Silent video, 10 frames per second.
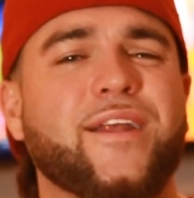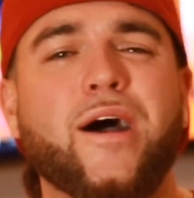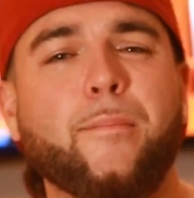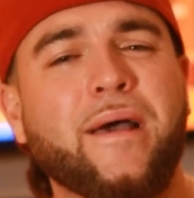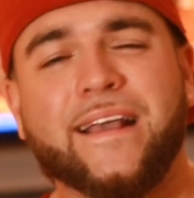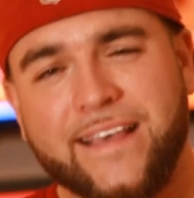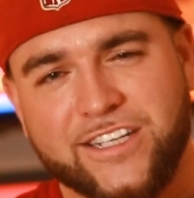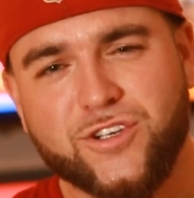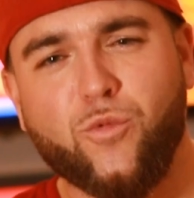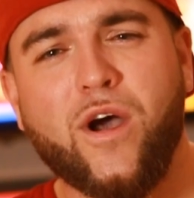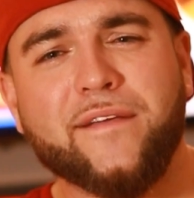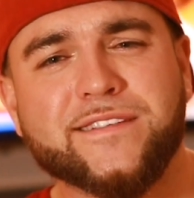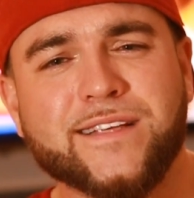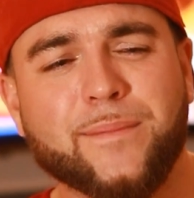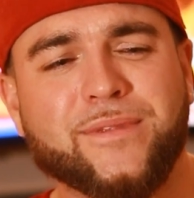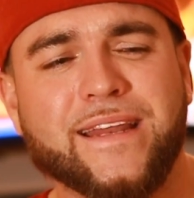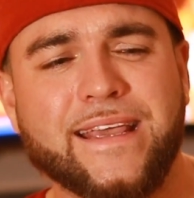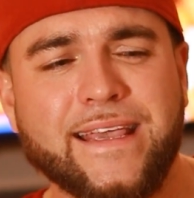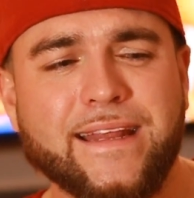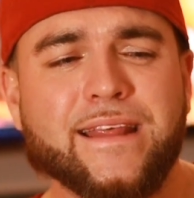up, get your wife something to
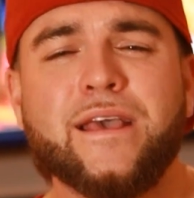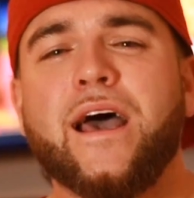eat.